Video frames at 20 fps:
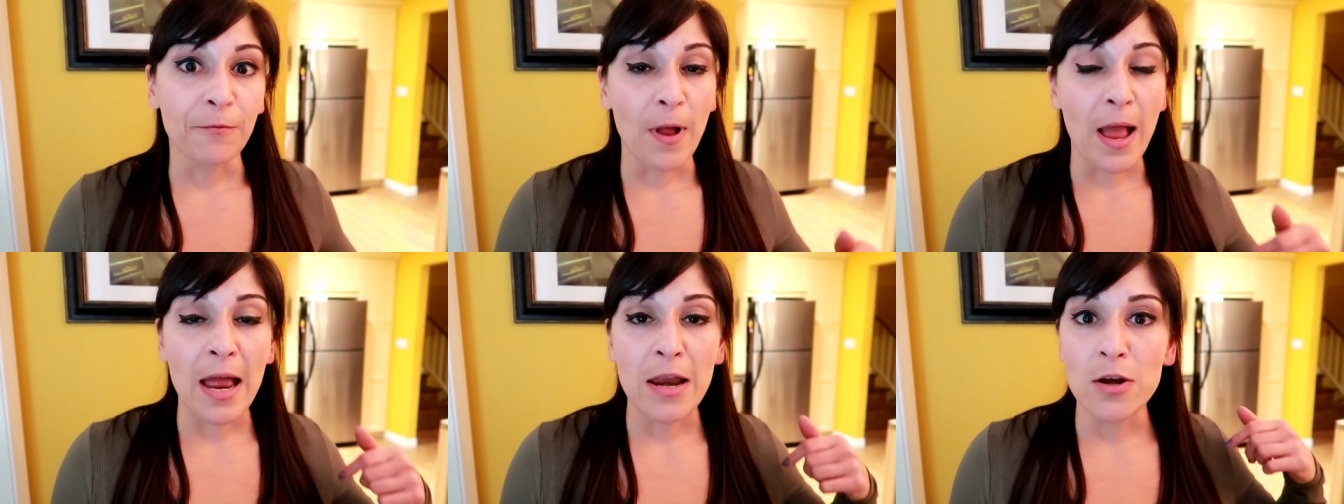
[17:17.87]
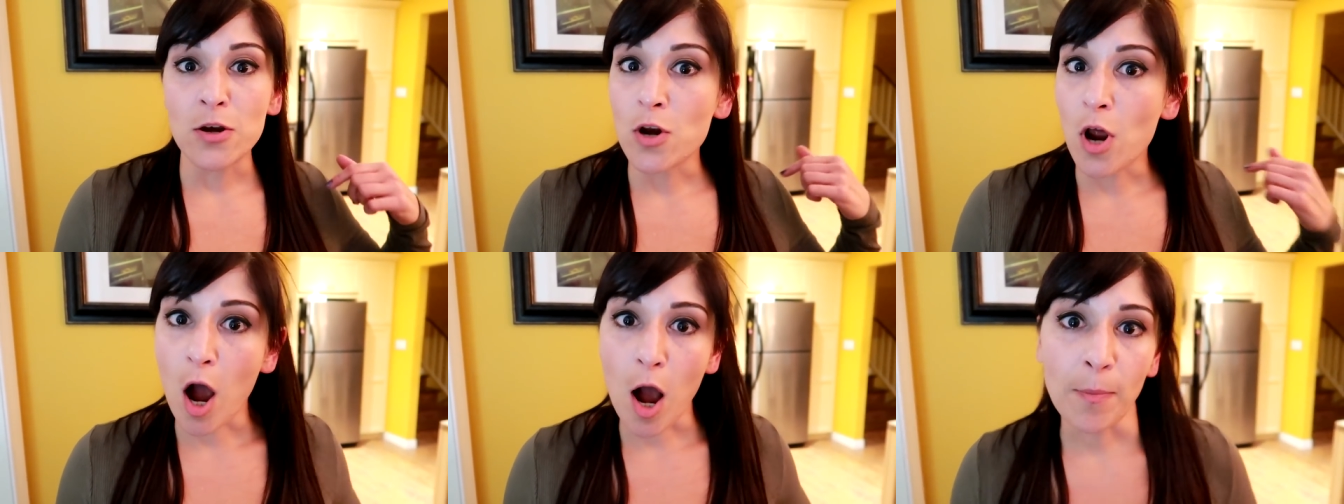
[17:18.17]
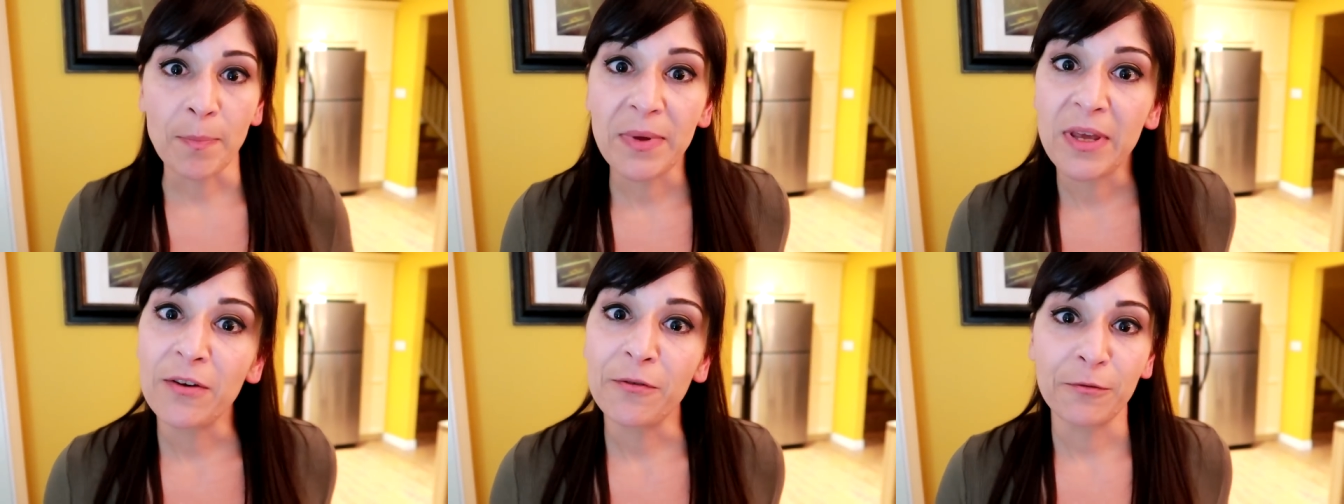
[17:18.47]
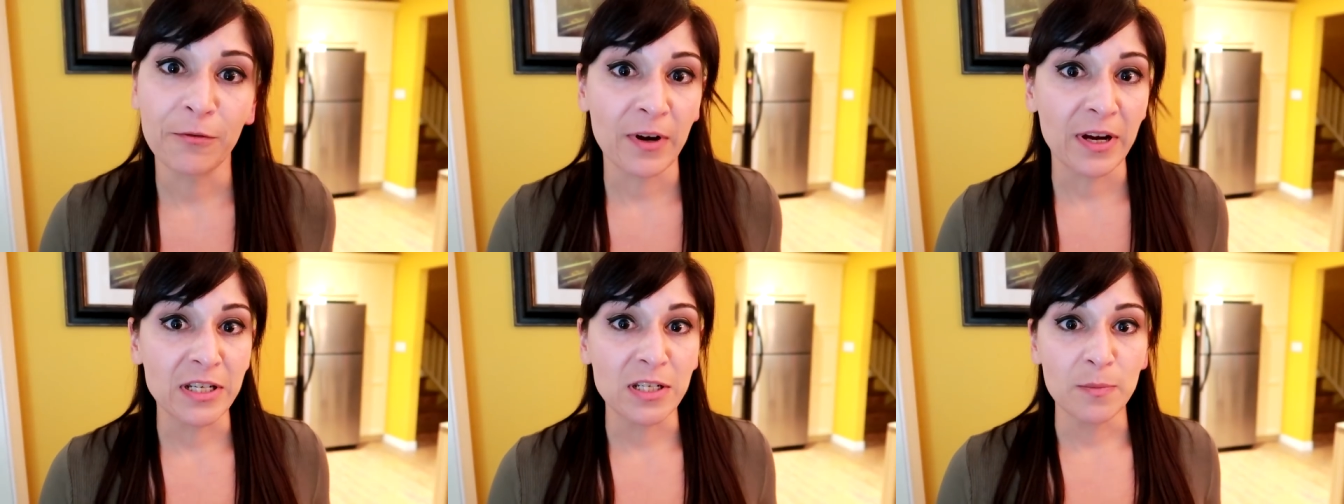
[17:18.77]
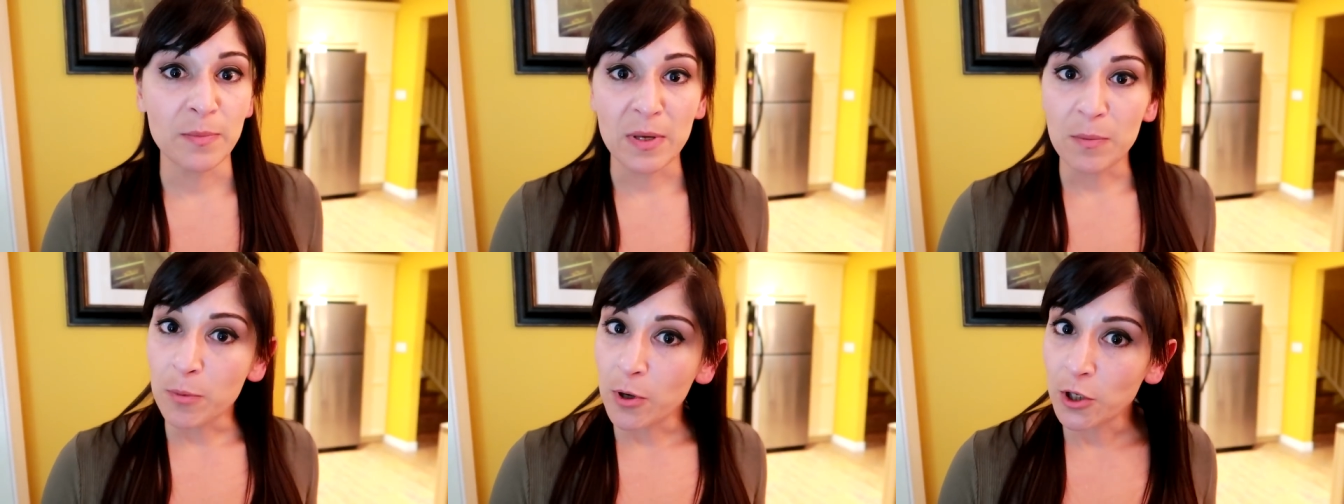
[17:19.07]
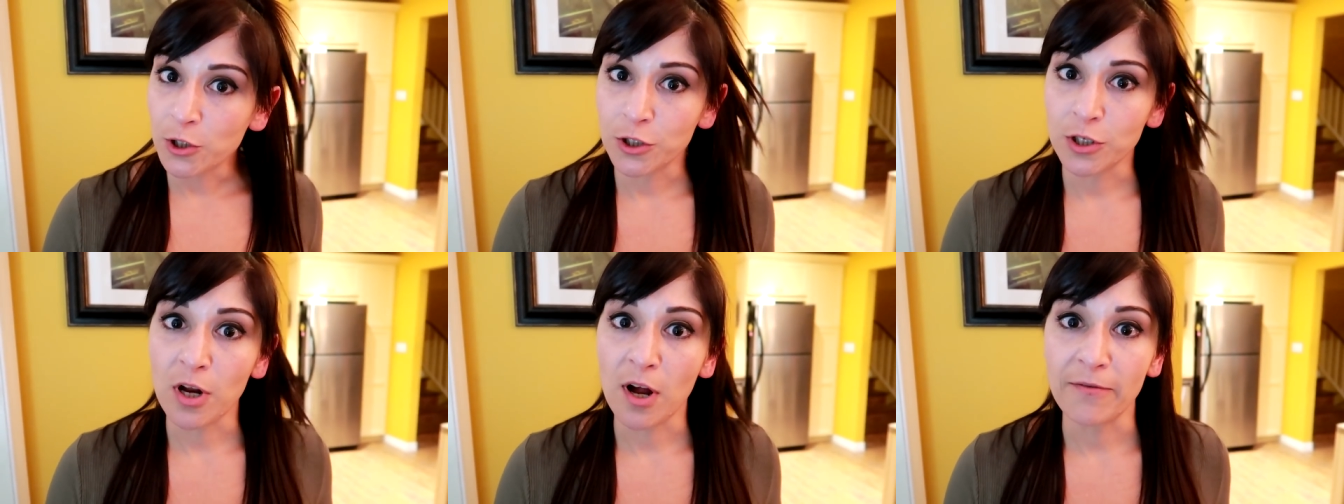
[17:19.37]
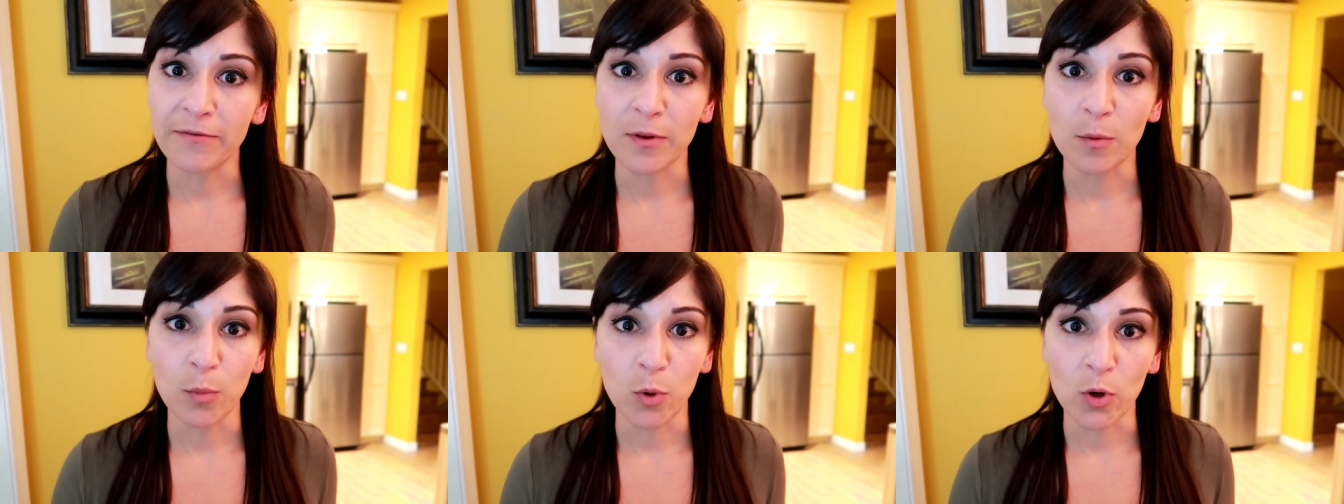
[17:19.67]
and not be afraid to be pushed
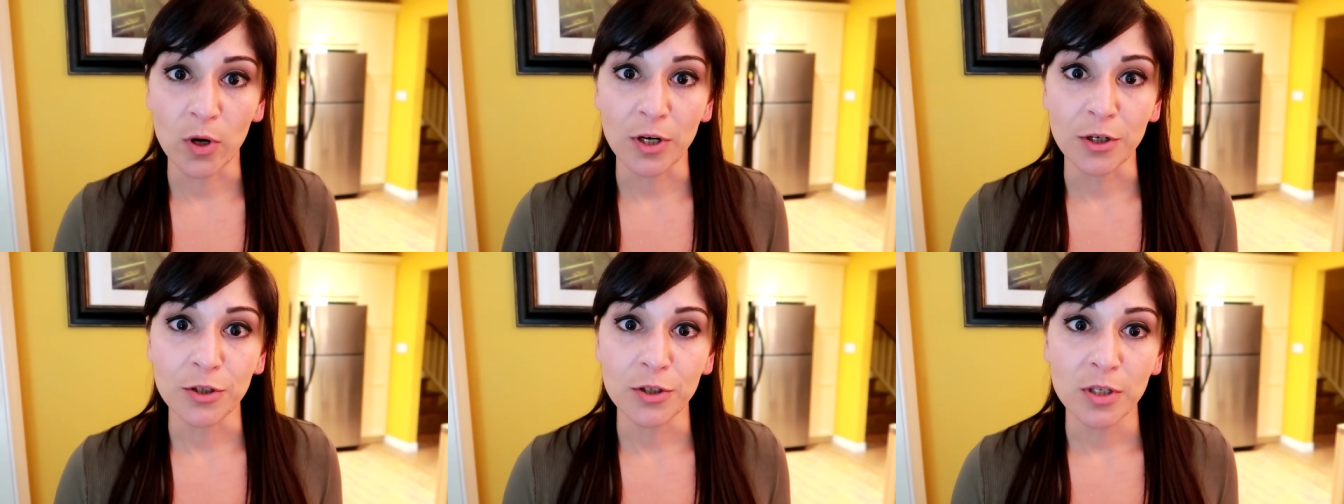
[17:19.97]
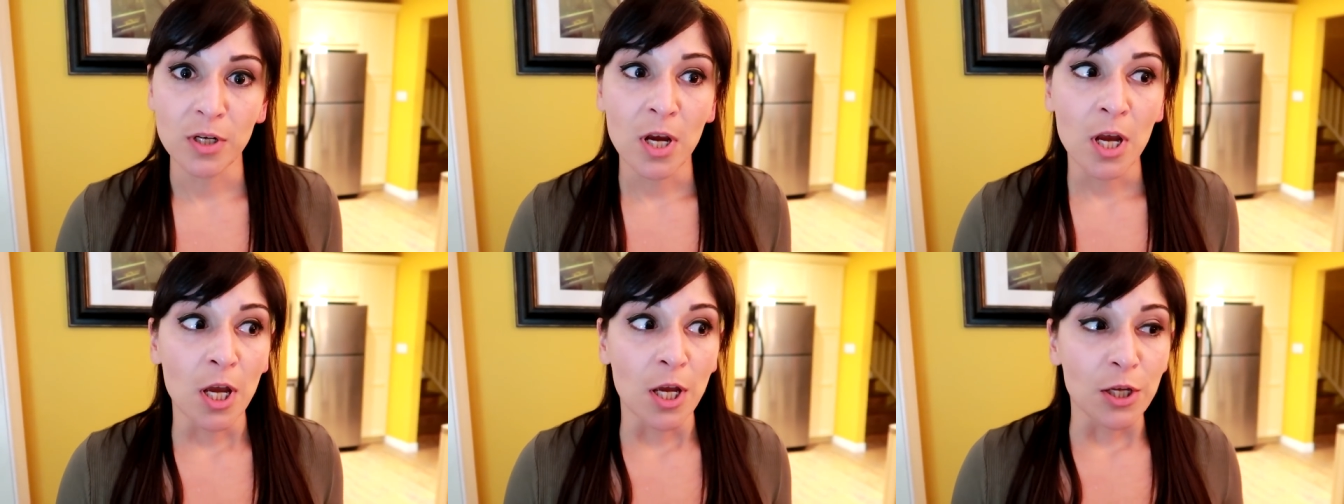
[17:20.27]
off the porch.